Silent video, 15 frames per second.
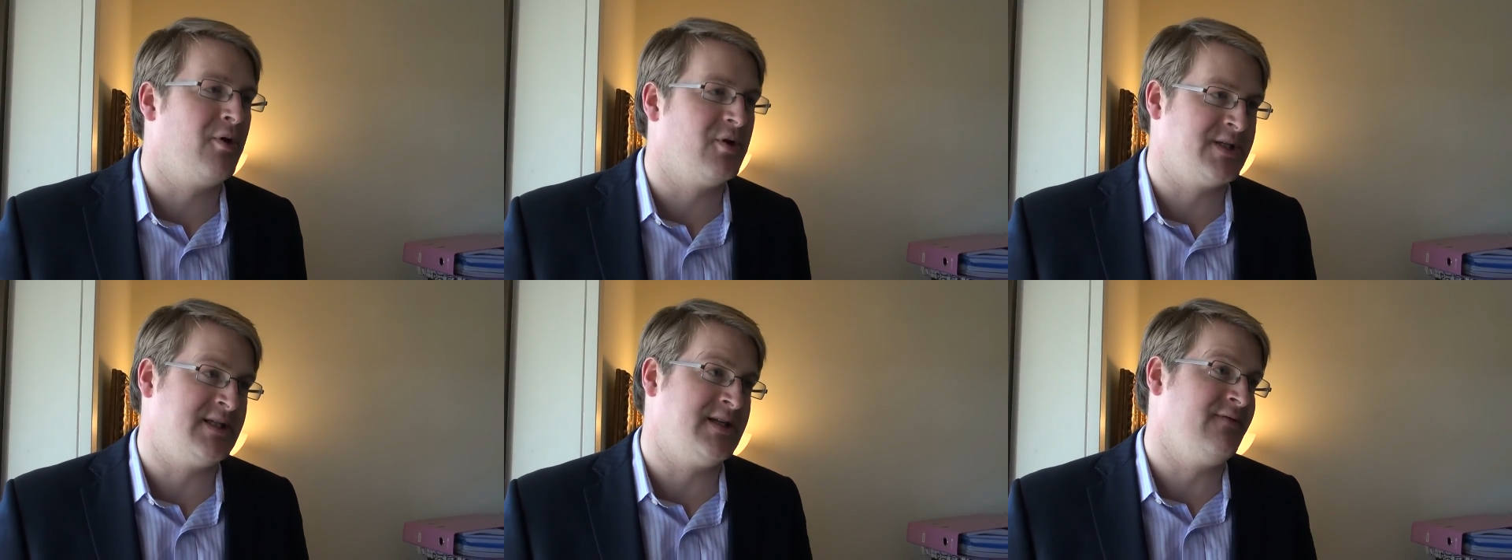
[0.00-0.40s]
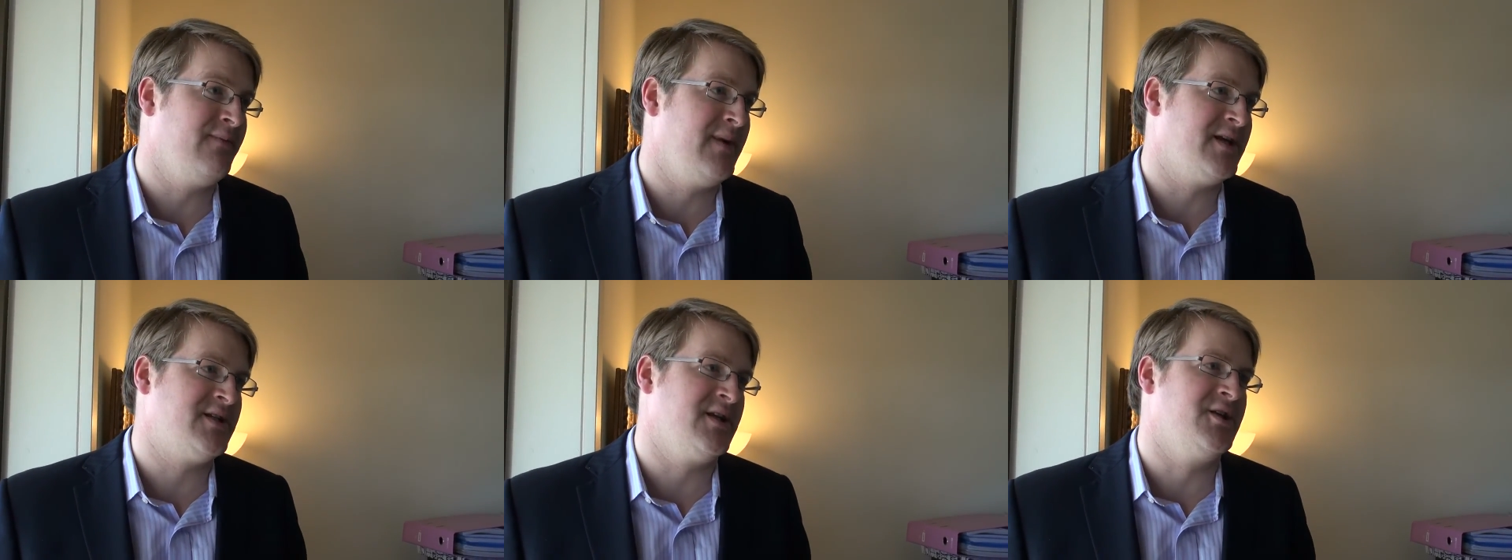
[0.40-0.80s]
positive
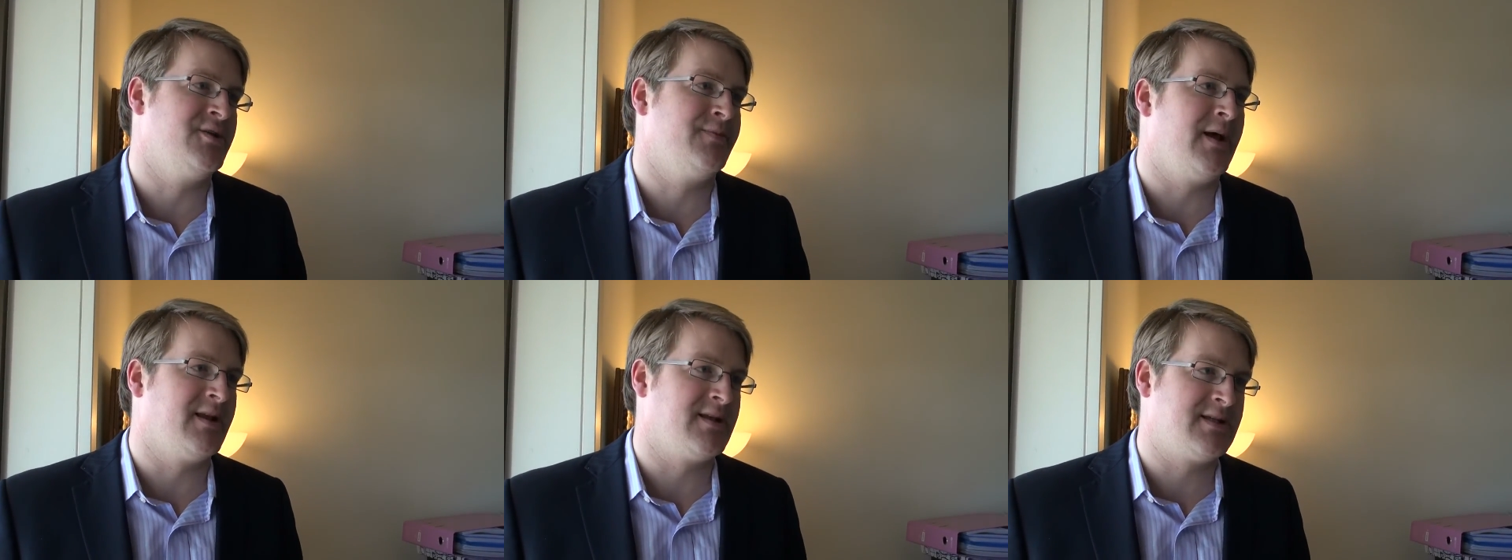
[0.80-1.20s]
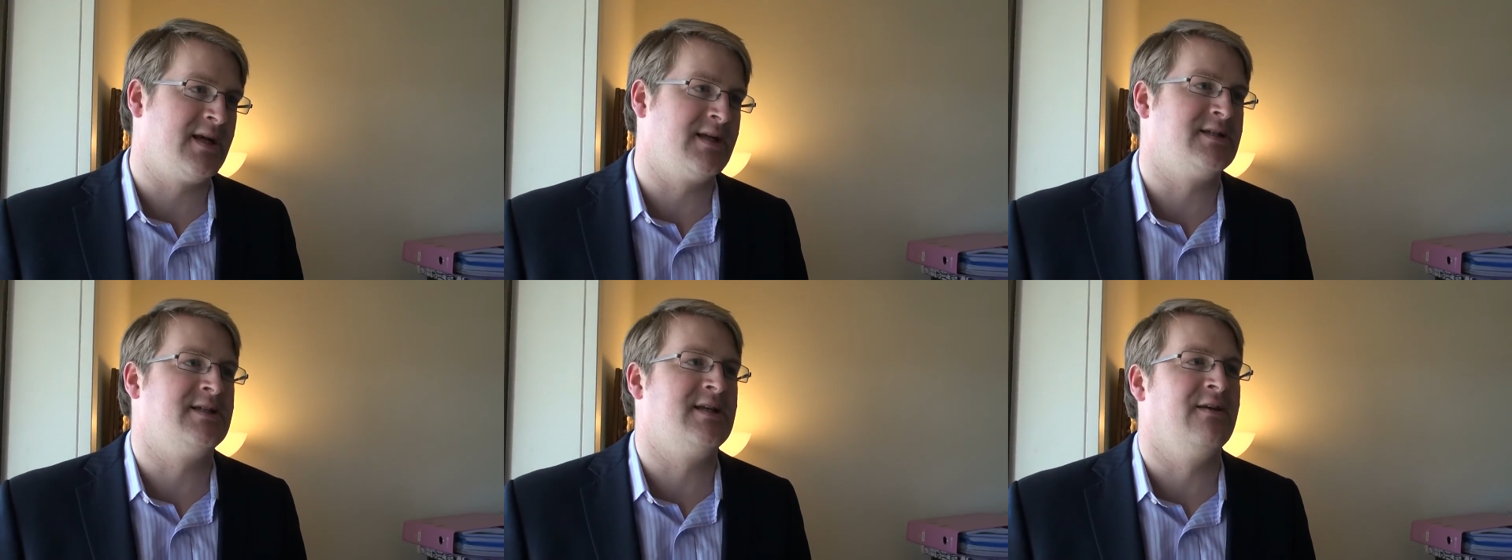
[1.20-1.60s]
message about the
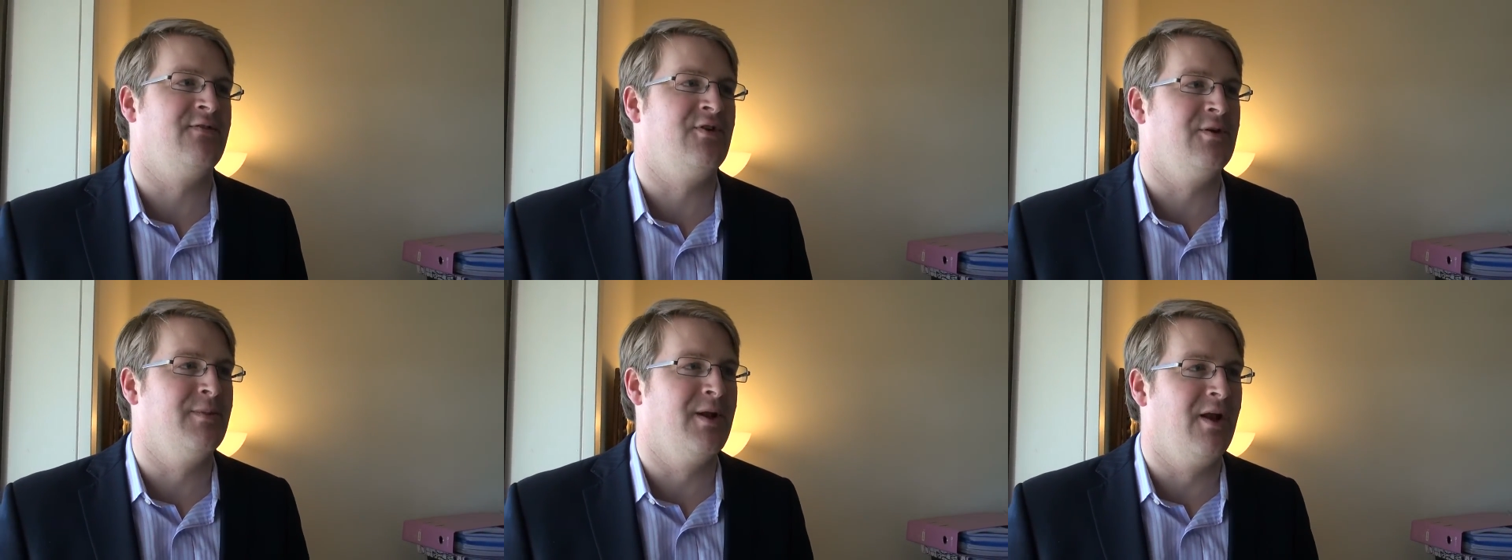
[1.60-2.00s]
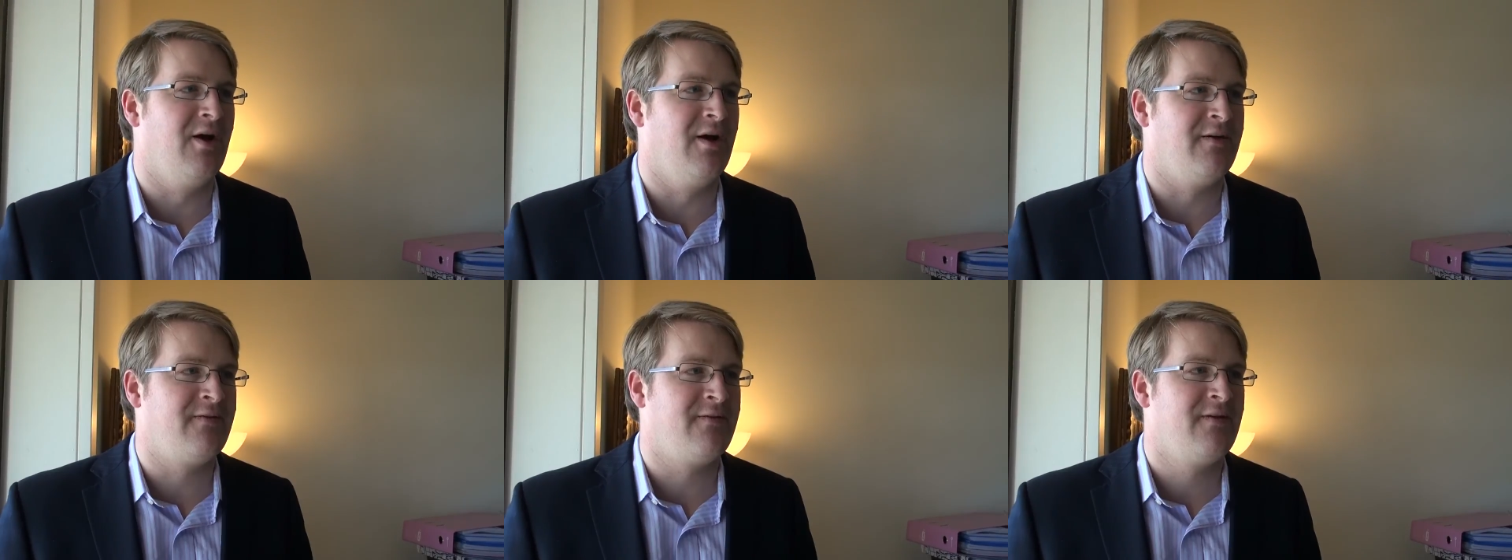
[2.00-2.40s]
sanctity of human
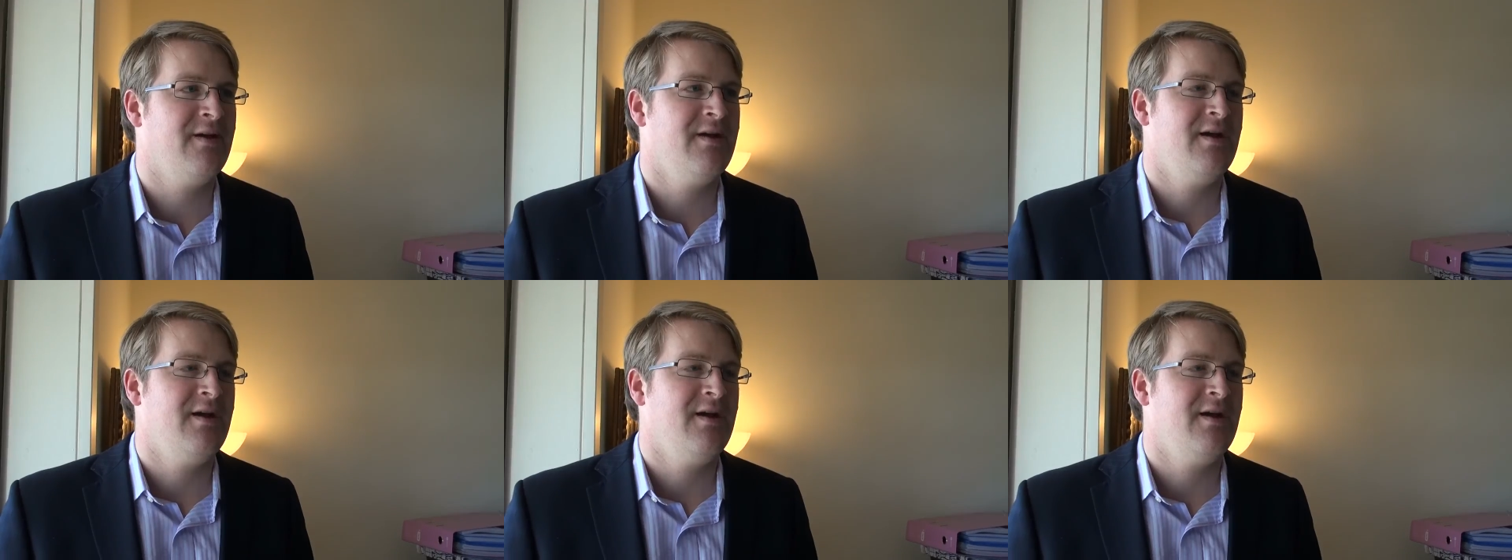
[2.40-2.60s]
life